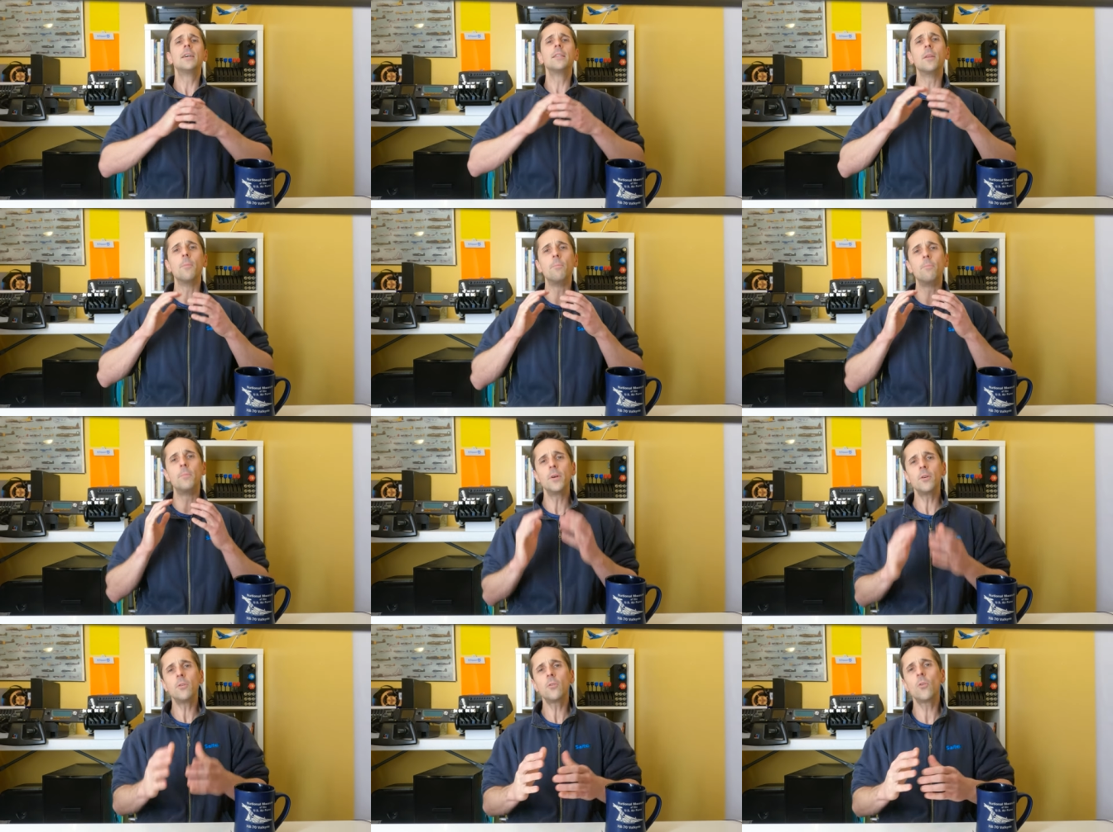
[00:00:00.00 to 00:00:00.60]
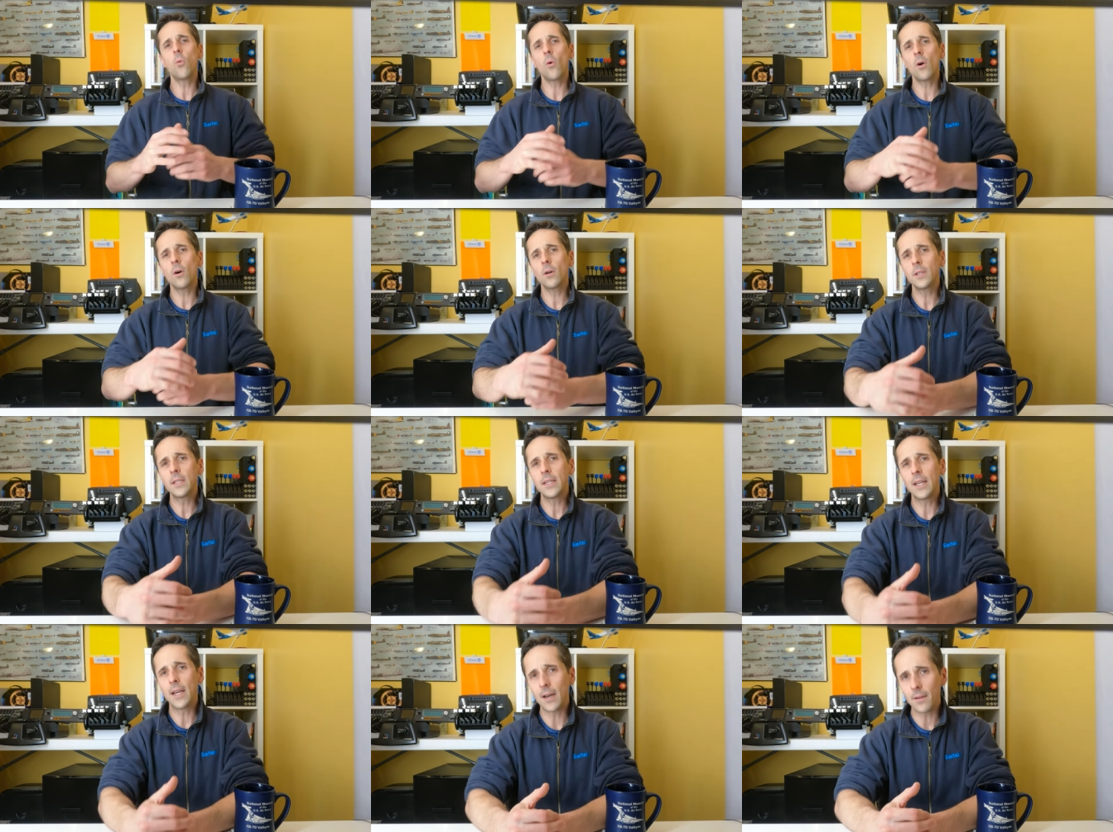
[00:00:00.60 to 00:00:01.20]
The build
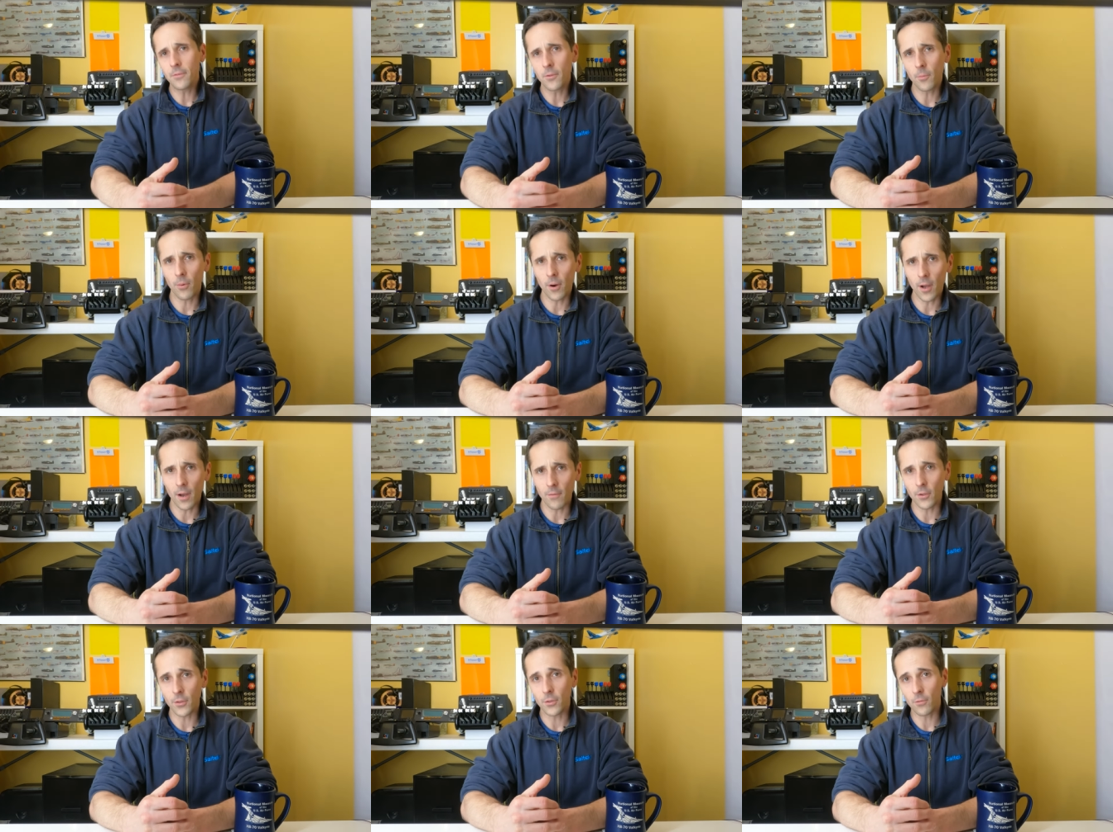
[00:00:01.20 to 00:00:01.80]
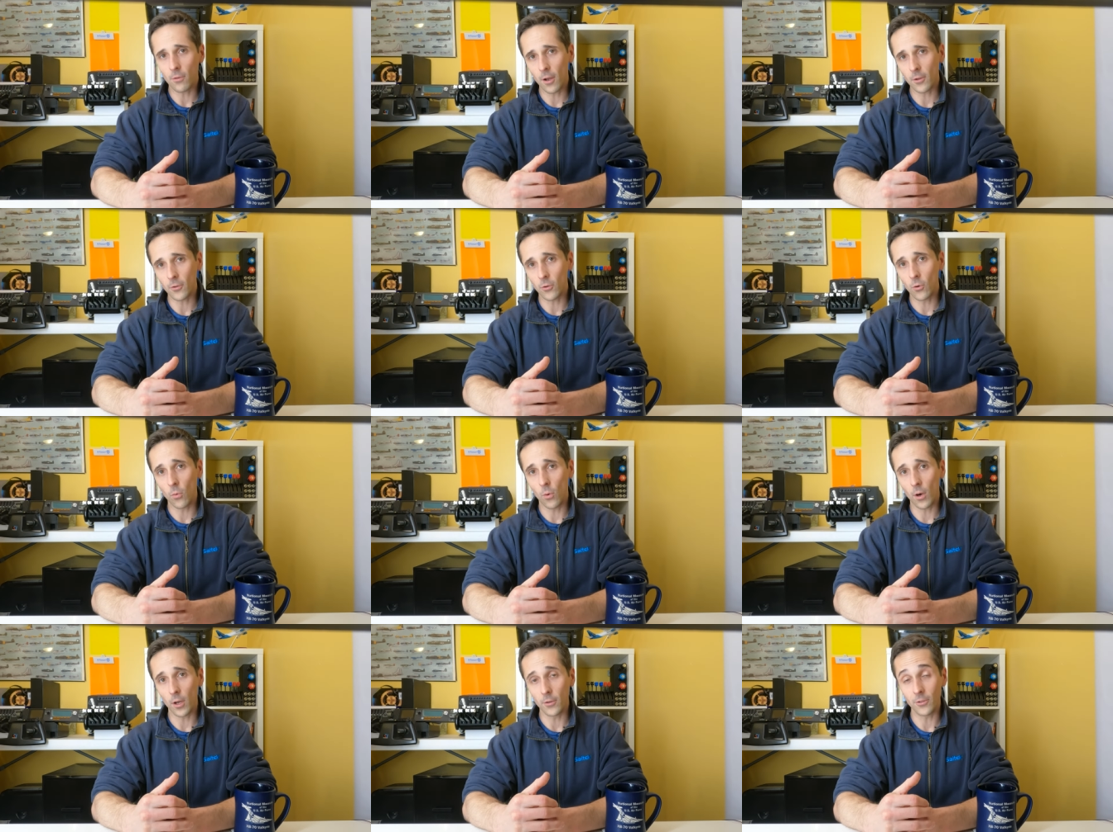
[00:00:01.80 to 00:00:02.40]
quality of the Bravo Throttle
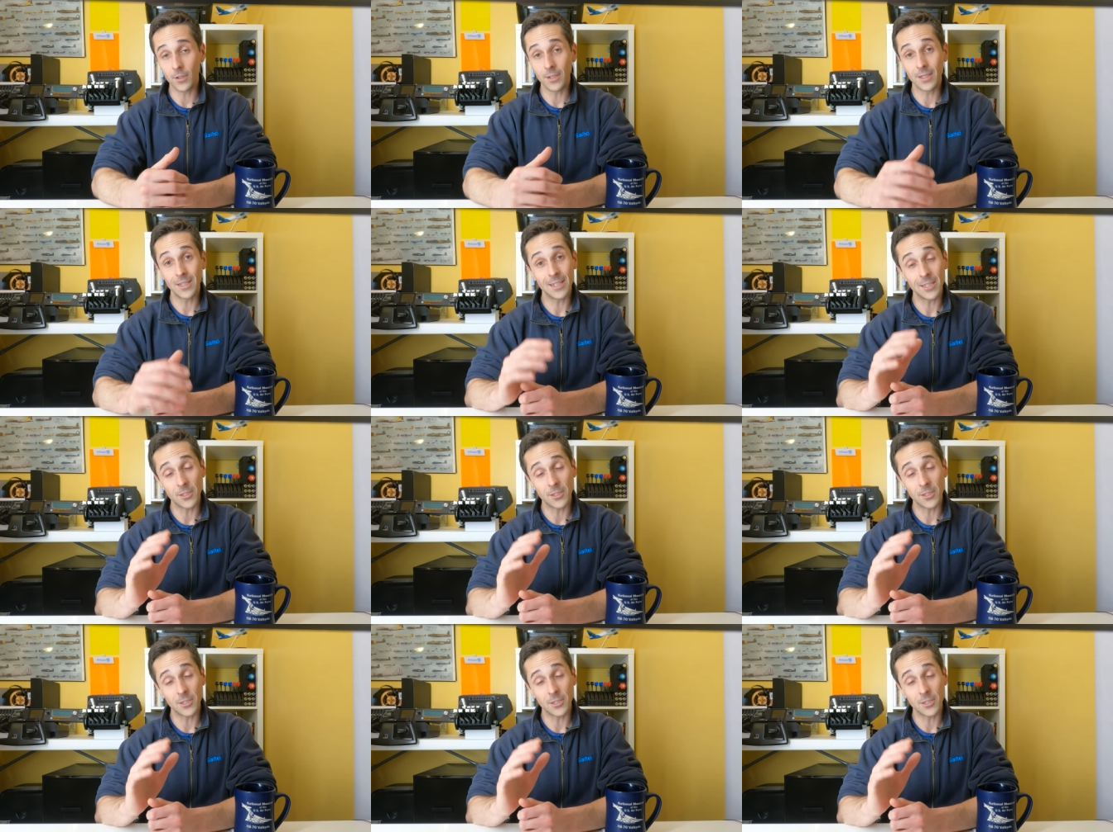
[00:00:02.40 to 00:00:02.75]
Quadrant